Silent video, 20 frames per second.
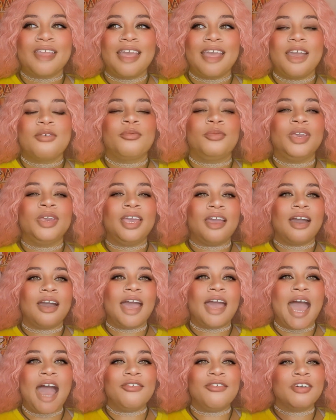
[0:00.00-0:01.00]
we
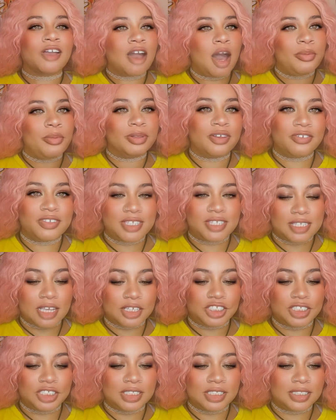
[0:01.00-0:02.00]
have a couple of
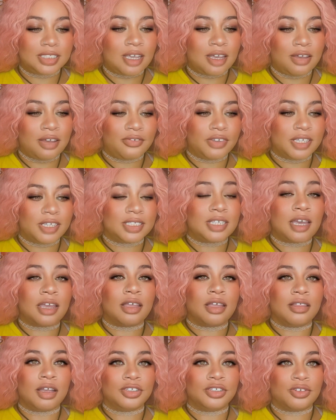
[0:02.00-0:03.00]
sessions of
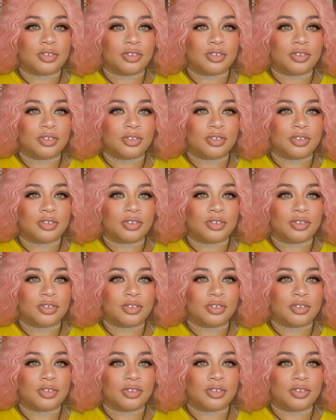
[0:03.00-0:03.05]
psychology